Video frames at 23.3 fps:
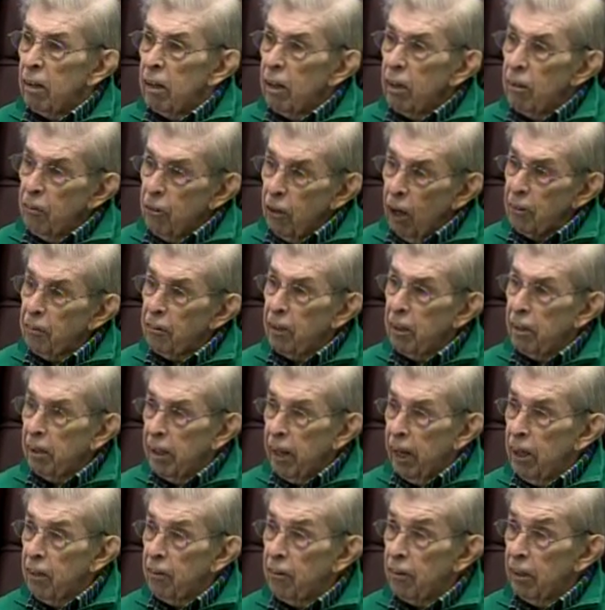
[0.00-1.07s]
just in
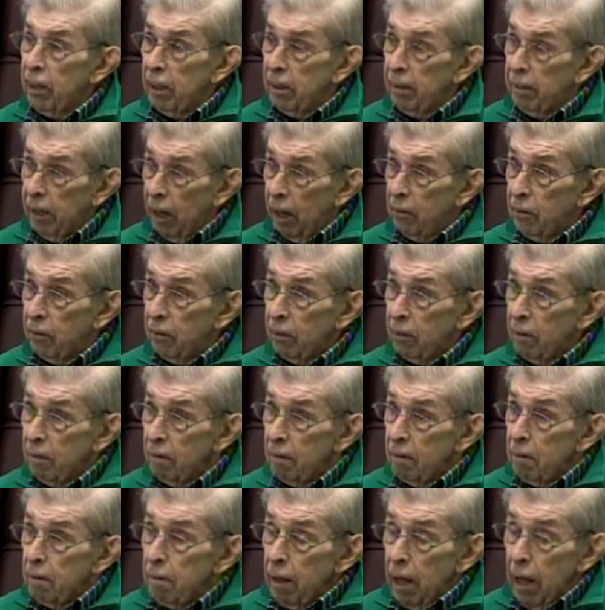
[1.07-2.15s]
case it does.
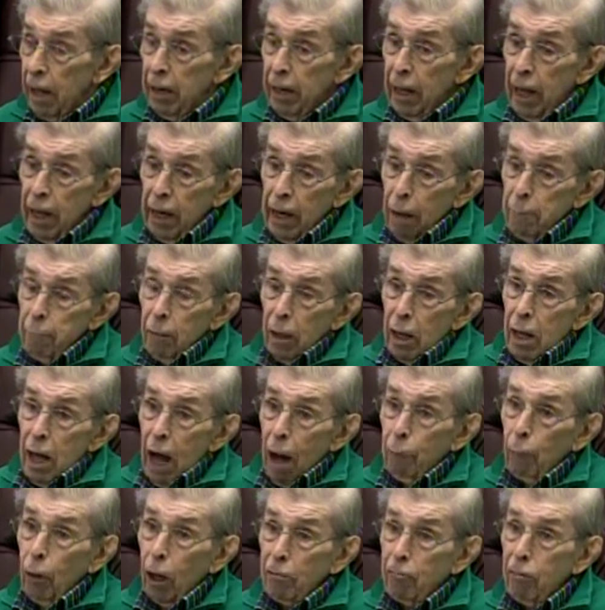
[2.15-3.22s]
And
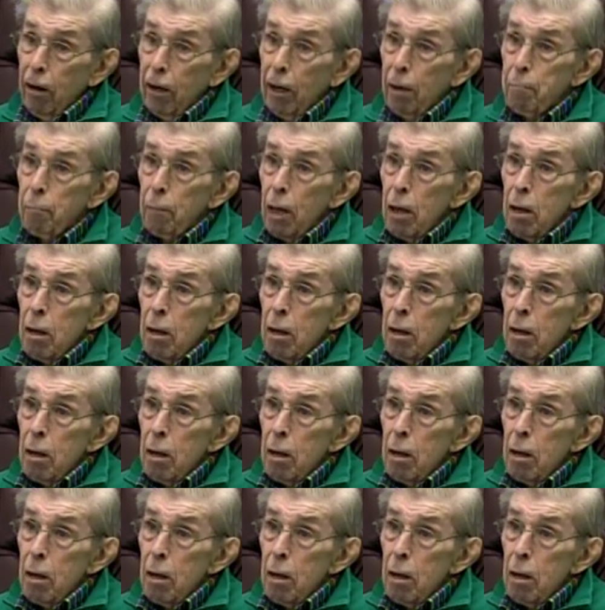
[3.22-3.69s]
I'm not trying to,